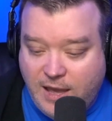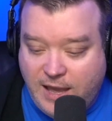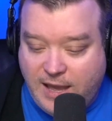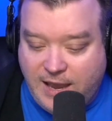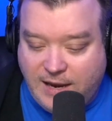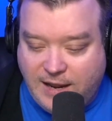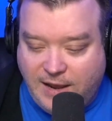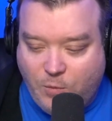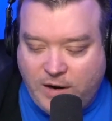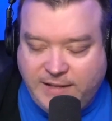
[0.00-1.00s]
and I
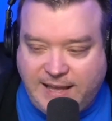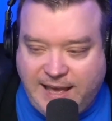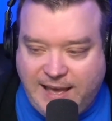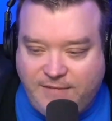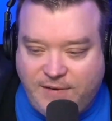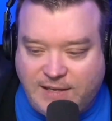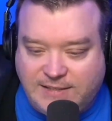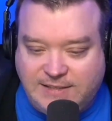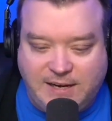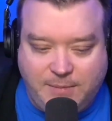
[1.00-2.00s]
wanted to have a
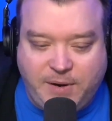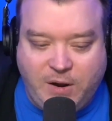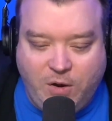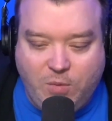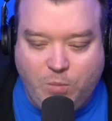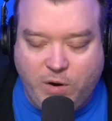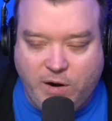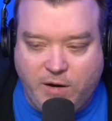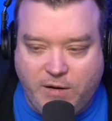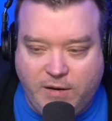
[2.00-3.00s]
setup at home
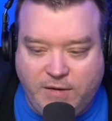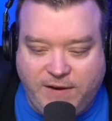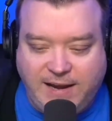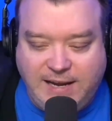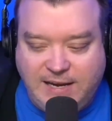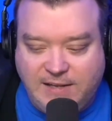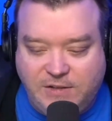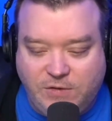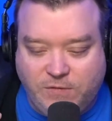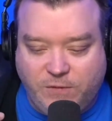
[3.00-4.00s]
where if I needed
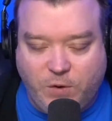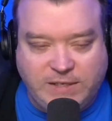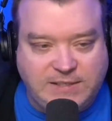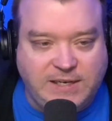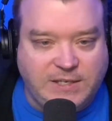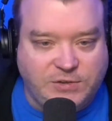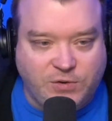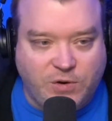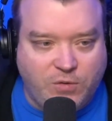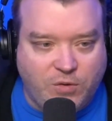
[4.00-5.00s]
to voice an
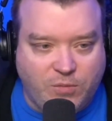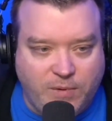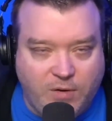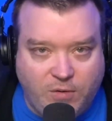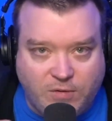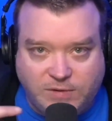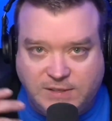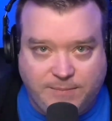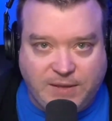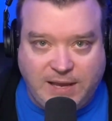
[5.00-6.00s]
intro or or
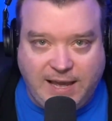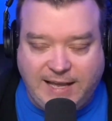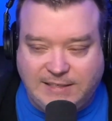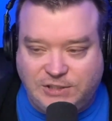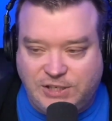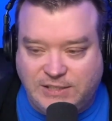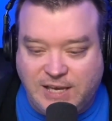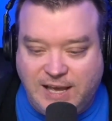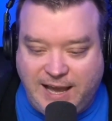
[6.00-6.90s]
something I had to change,